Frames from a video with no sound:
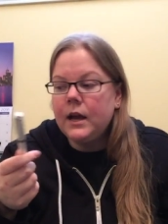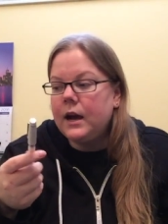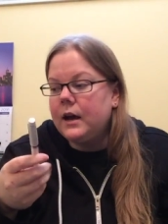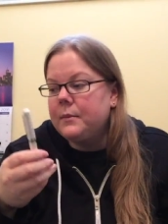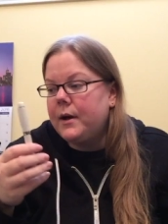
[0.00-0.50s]

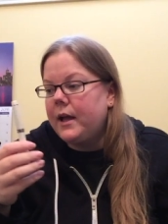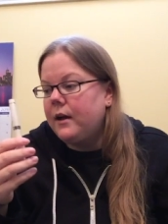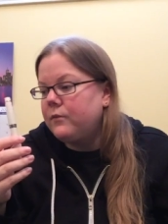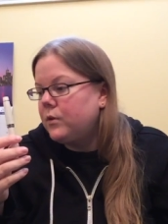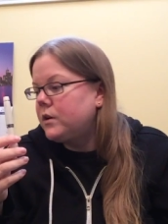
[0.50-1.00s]
Um, I
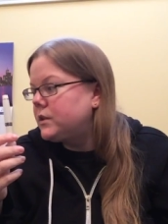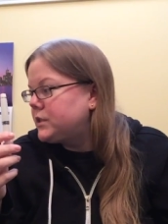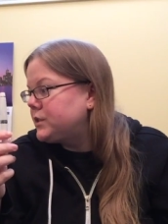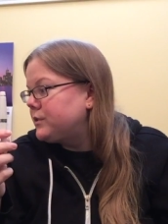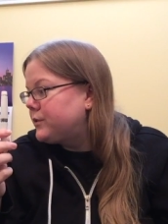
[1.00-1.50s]
have one,
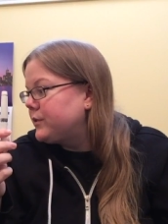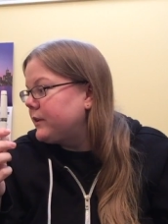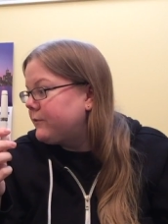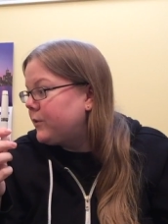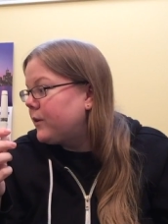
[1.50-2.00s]
two,
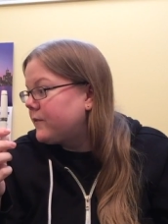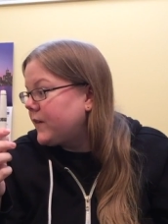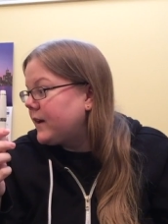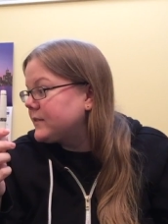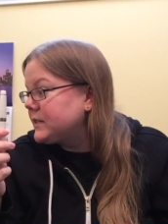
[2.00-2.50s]
three, four,
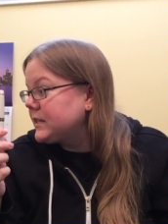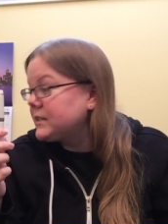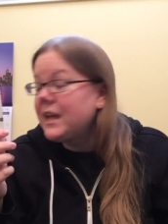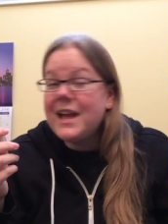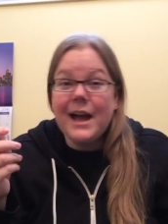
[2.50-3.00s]
five, six.